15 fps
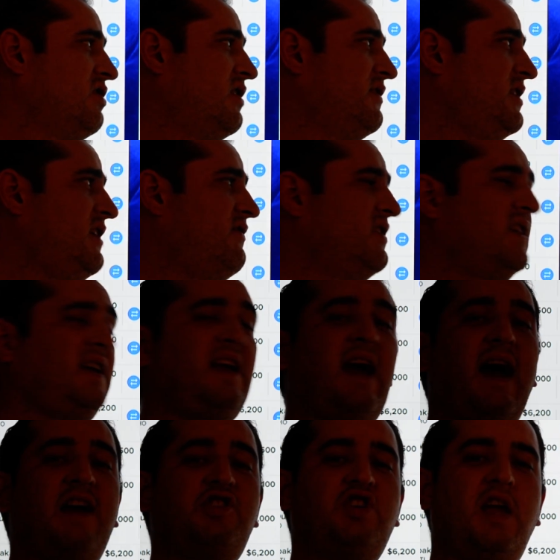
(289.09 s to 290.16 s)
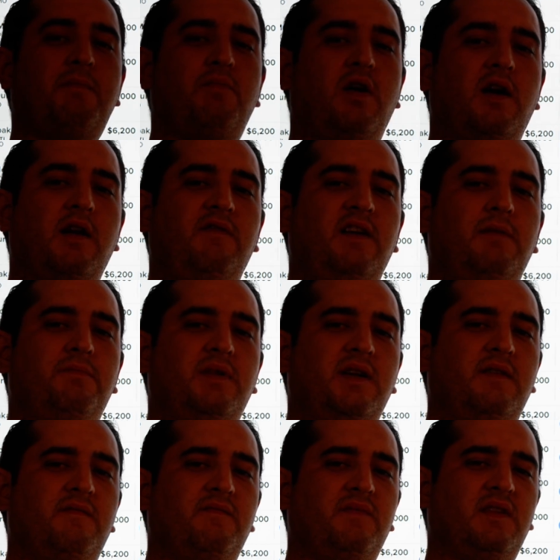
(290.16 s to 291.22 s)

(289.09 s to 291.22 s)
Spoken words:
on even the cash game part of it, but